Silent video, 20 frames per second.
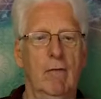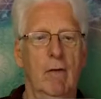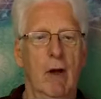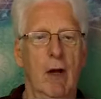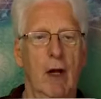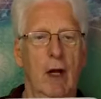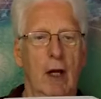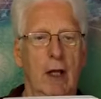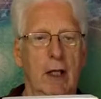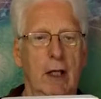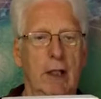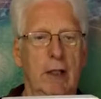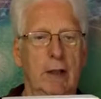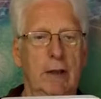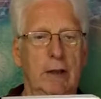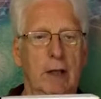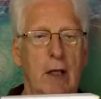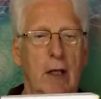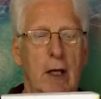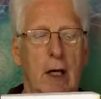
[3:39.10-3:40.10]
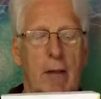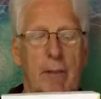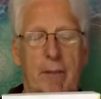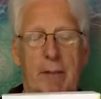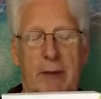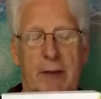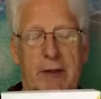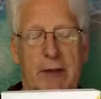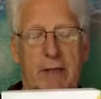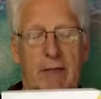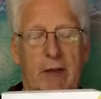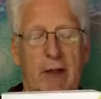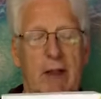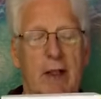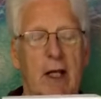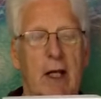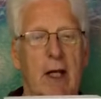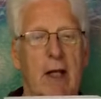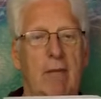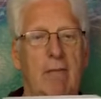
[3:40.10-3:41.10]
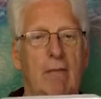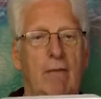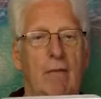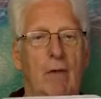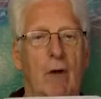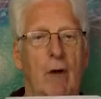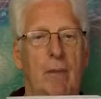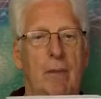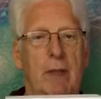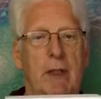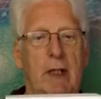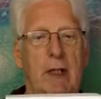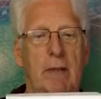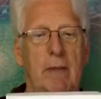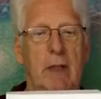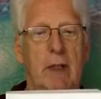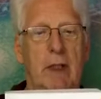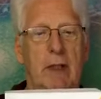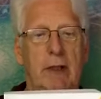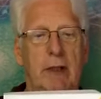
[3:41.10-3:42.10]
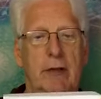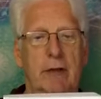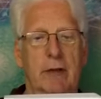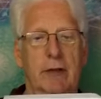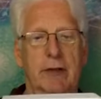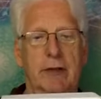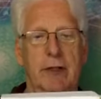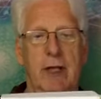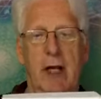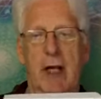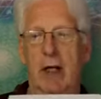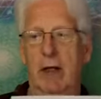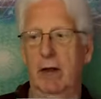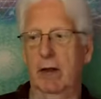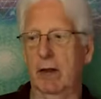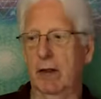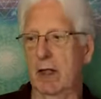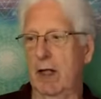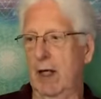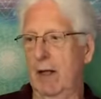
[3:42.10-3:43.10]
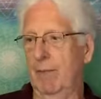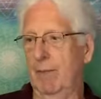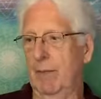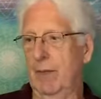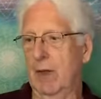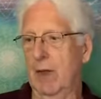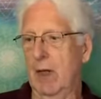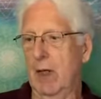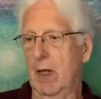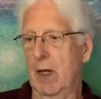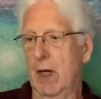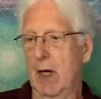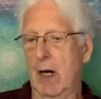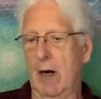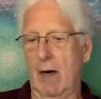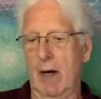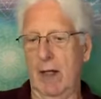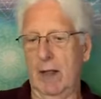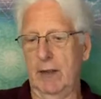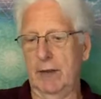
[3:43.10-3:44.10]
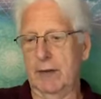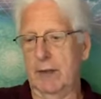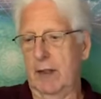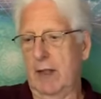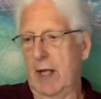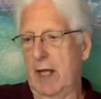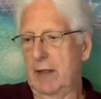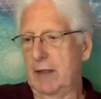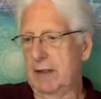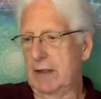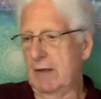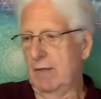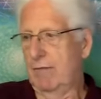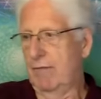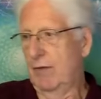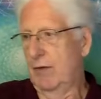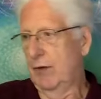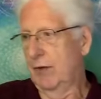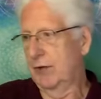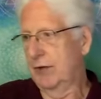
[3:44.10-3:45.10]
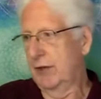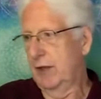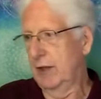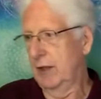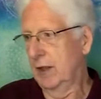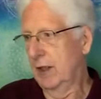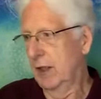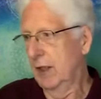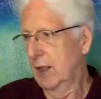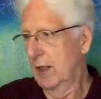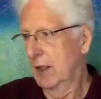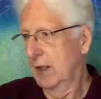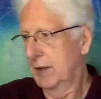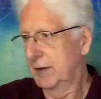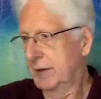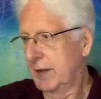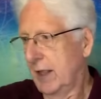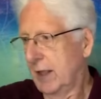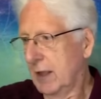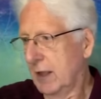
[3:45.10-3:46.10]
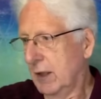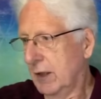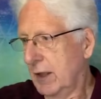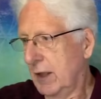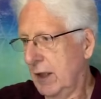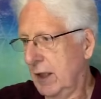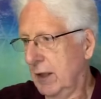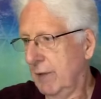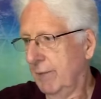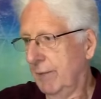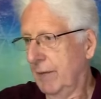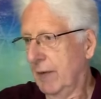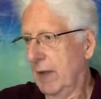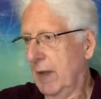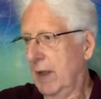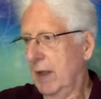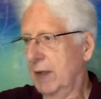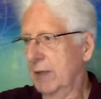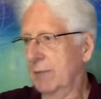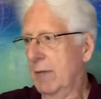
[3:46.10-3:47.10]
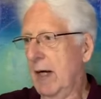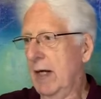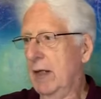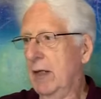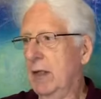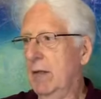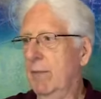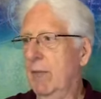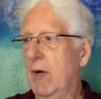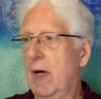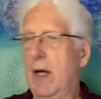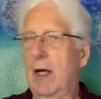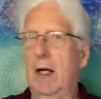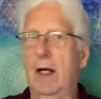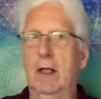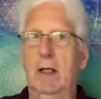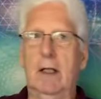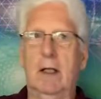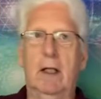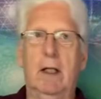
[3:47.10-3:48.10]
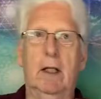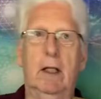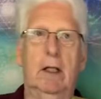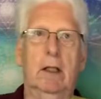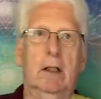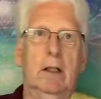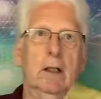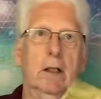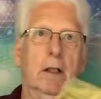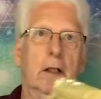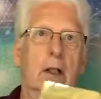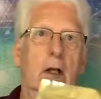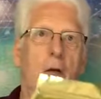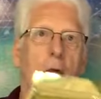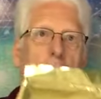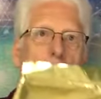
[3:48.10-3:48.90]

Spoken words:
Pacific time, 4 p.m. Eastern Standard Time. All right, so that's the first thing. Second thing is brand new product in the